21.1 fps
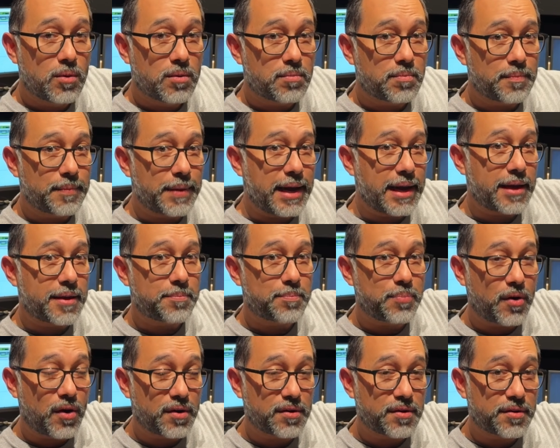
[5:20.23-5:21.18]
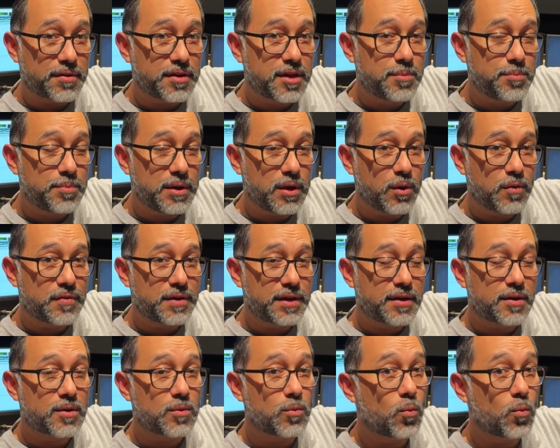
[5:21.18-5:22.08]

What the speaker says: my partner can be over here